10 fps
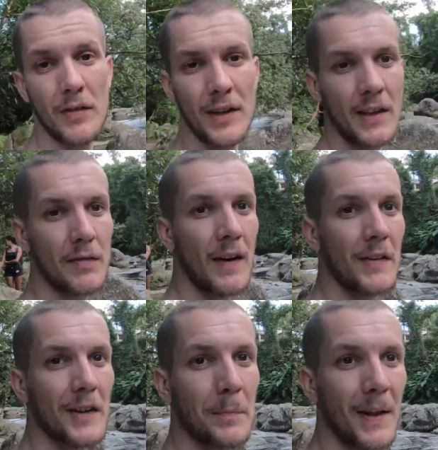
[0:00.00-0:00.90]
really
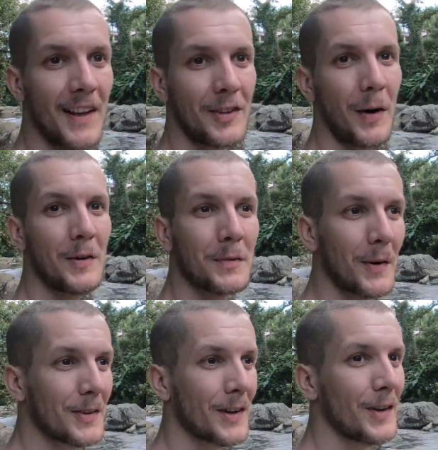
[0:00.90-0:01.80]
found the place where we're
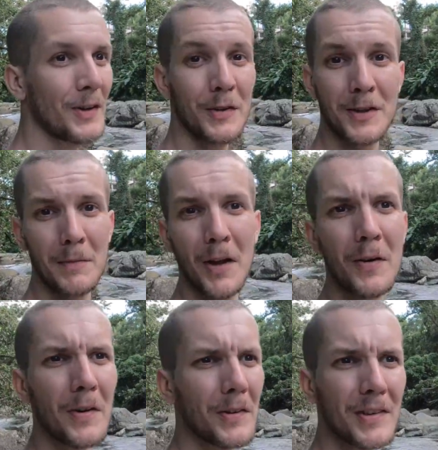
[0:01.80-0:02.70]
supposed to go. There were some
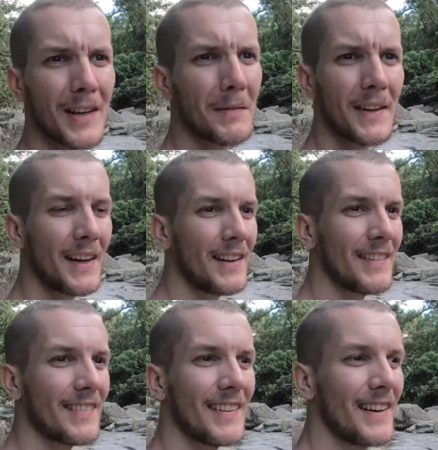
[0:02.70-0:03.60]
locals here, but they
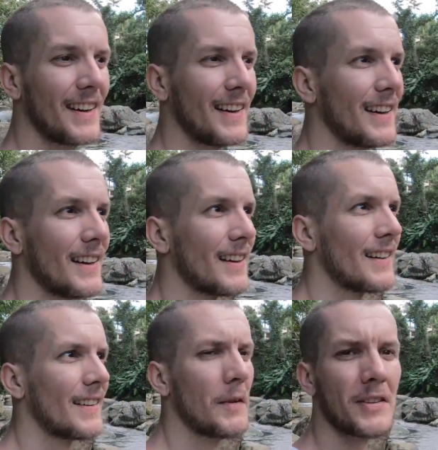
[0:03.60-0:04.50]

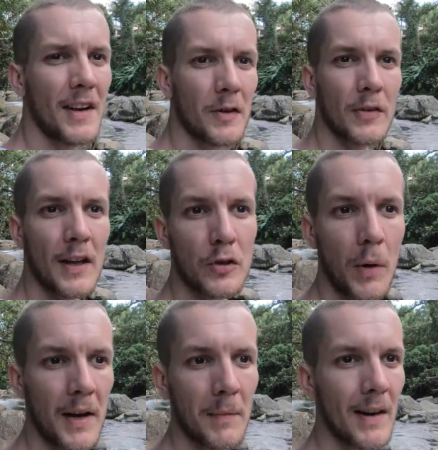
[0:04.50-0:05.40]
were saying it was like
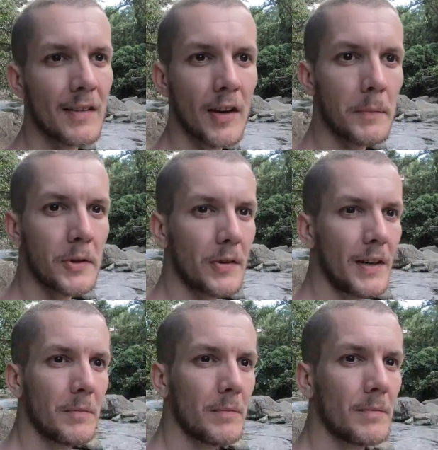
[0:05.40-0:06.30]
20 minutes
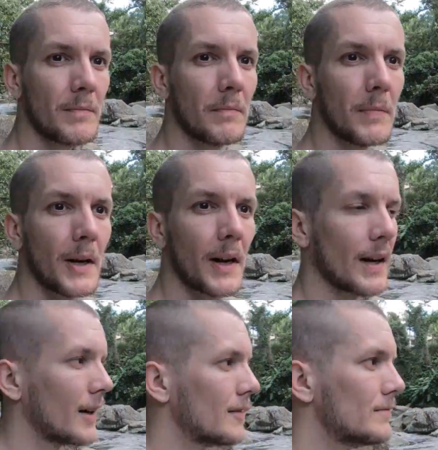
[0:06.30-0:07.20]
upstream. But I